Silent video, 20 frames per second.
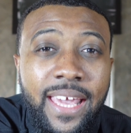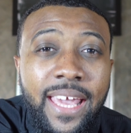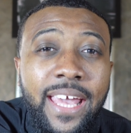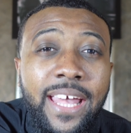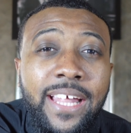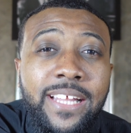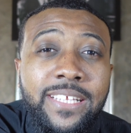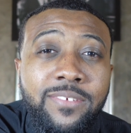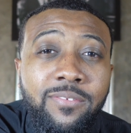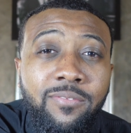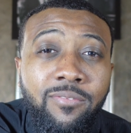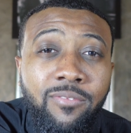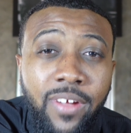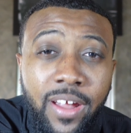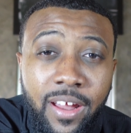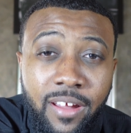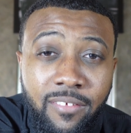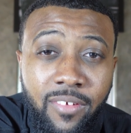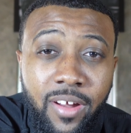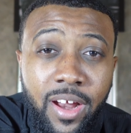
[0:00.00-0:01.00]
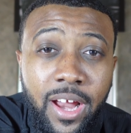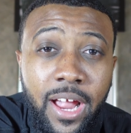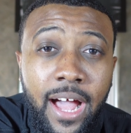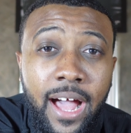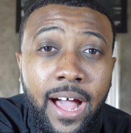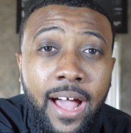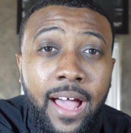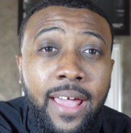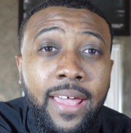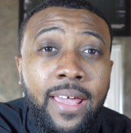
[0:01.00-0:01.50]
It's very, very
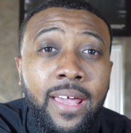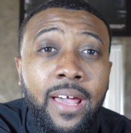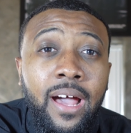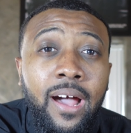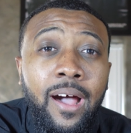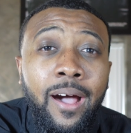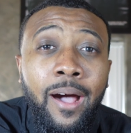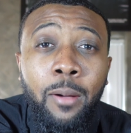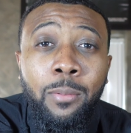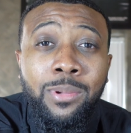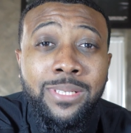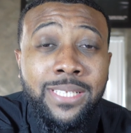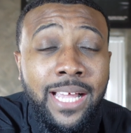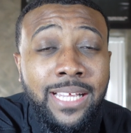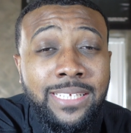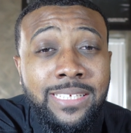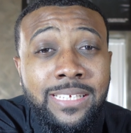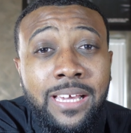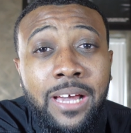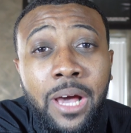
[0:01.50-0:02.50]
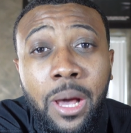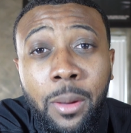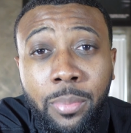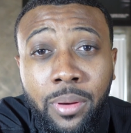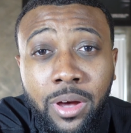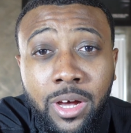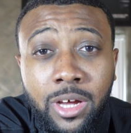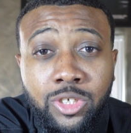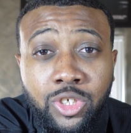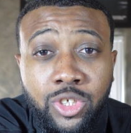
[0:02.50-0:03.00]
high. It's actually up
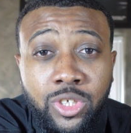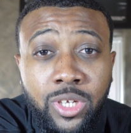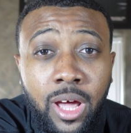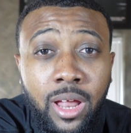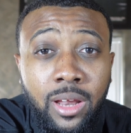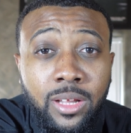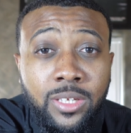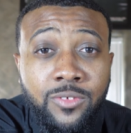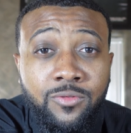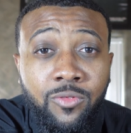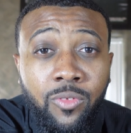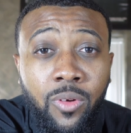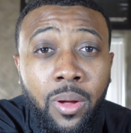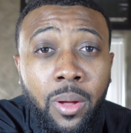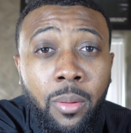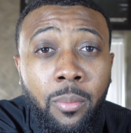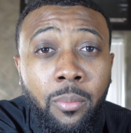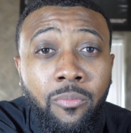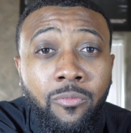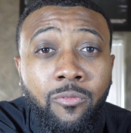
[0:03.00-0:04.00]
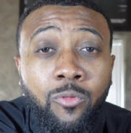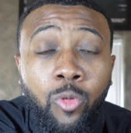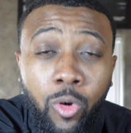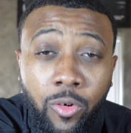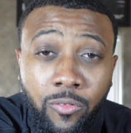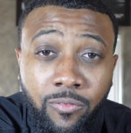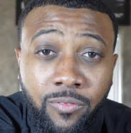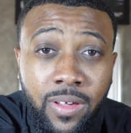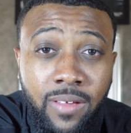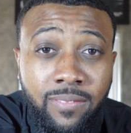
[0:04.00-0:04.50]
$100 from
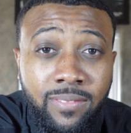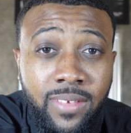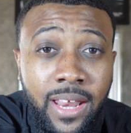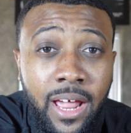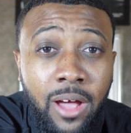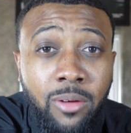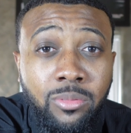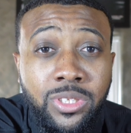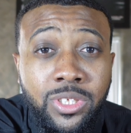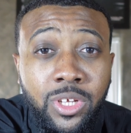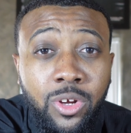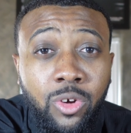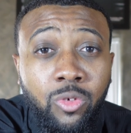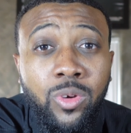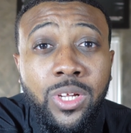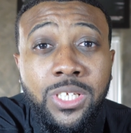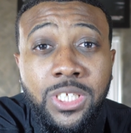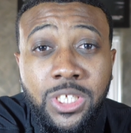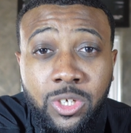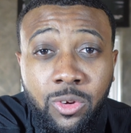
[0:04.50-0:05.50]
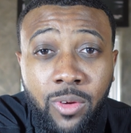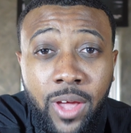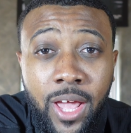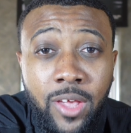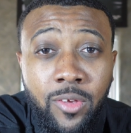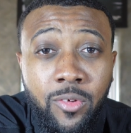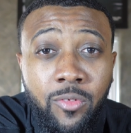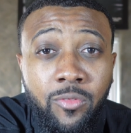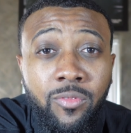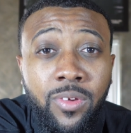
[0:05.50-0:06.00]
$450. That was the original
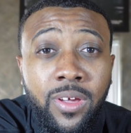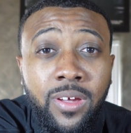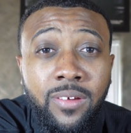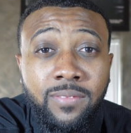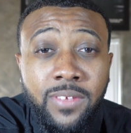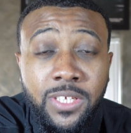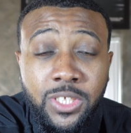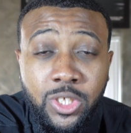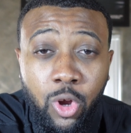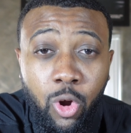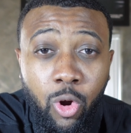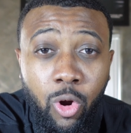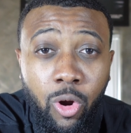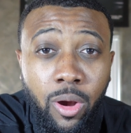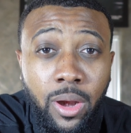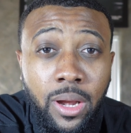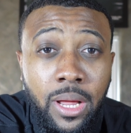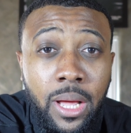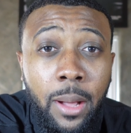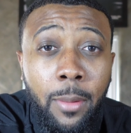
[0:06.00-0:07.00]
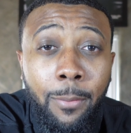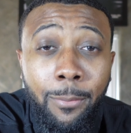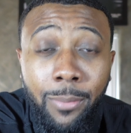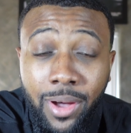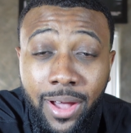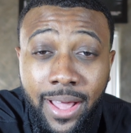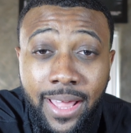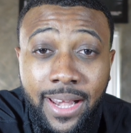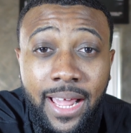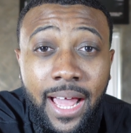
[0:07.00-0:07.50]
annual fee of this card.
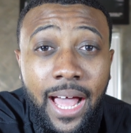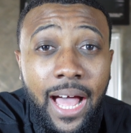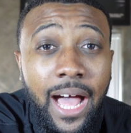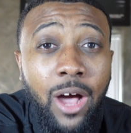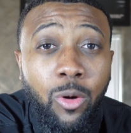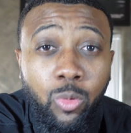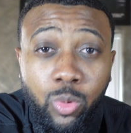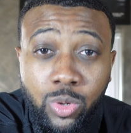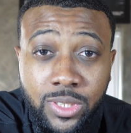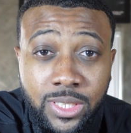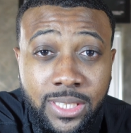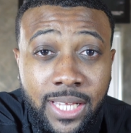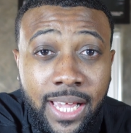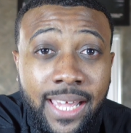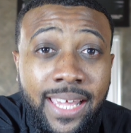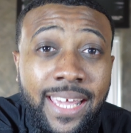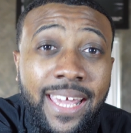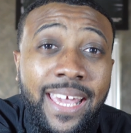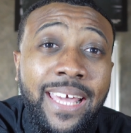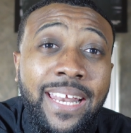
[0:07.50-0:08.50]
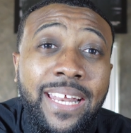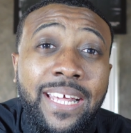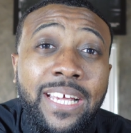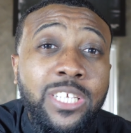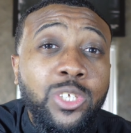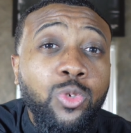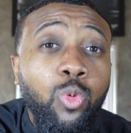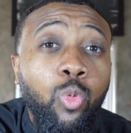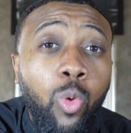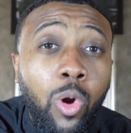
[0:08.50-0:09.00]
But I will say it
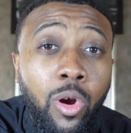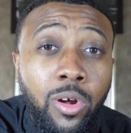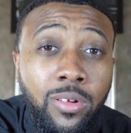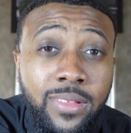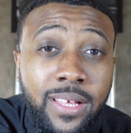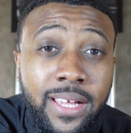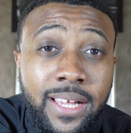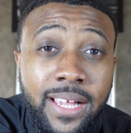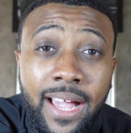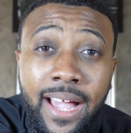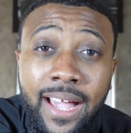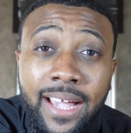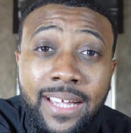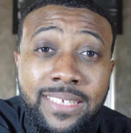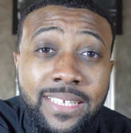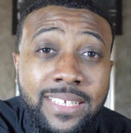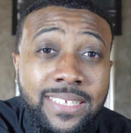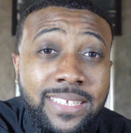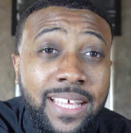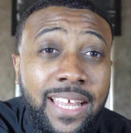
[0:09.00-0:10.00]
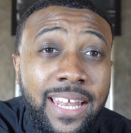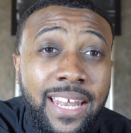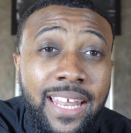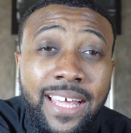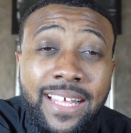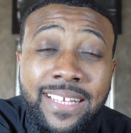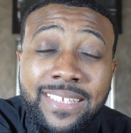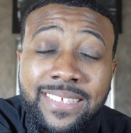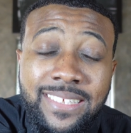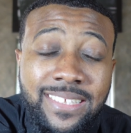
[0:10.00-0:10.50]
is worth it, guys.
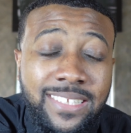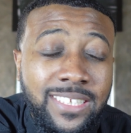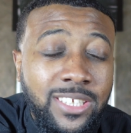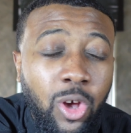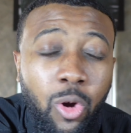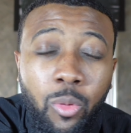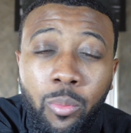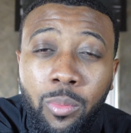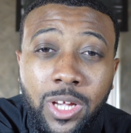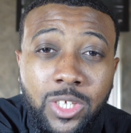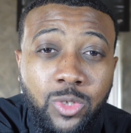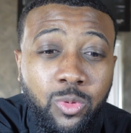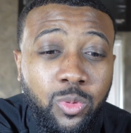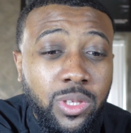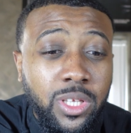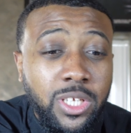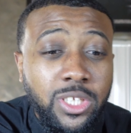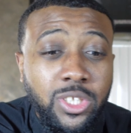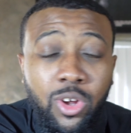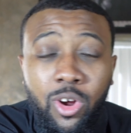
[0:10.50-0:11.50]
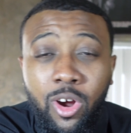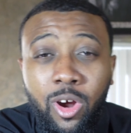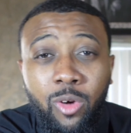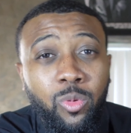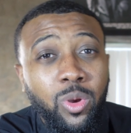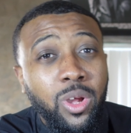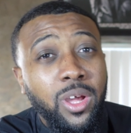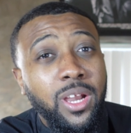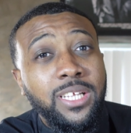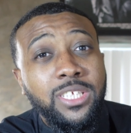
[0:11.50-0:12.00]
It's so much with this card.
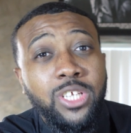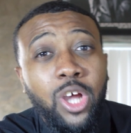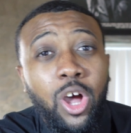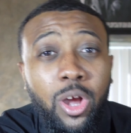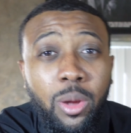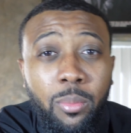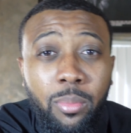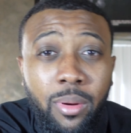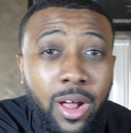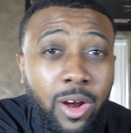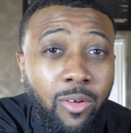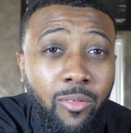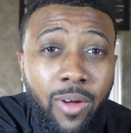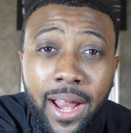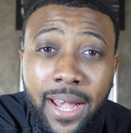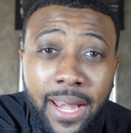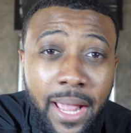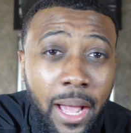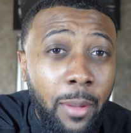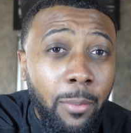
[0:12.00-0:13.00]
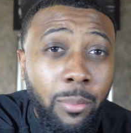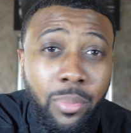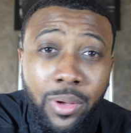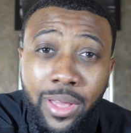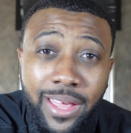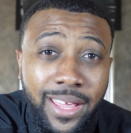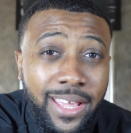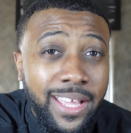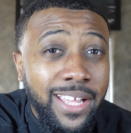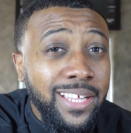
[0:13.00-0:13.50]
We're gonna talk about it right now,
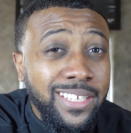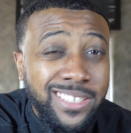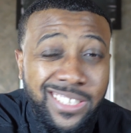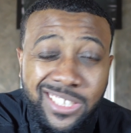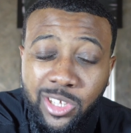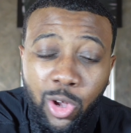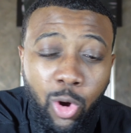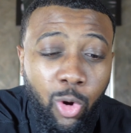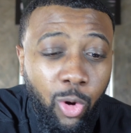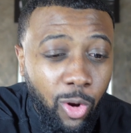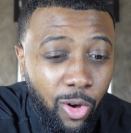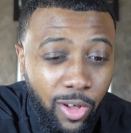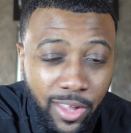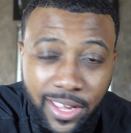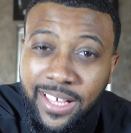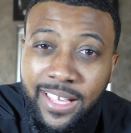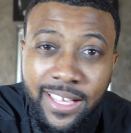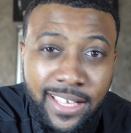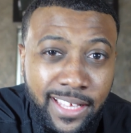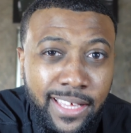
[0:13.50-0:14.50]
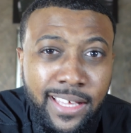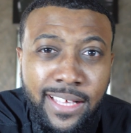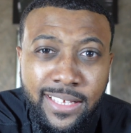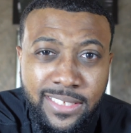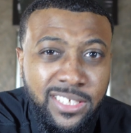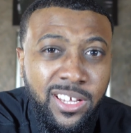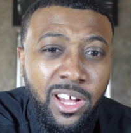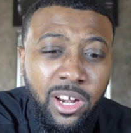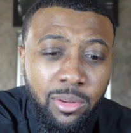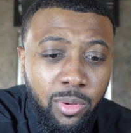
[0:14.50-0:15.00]
but just hold on.
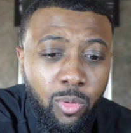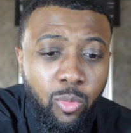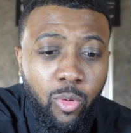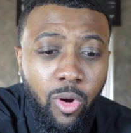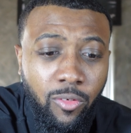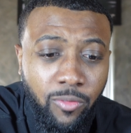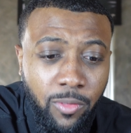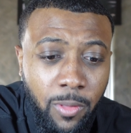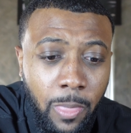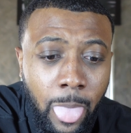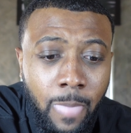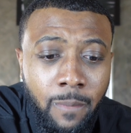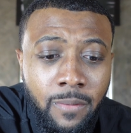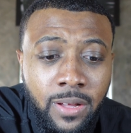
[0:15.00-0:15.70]
It's gonna be worth it.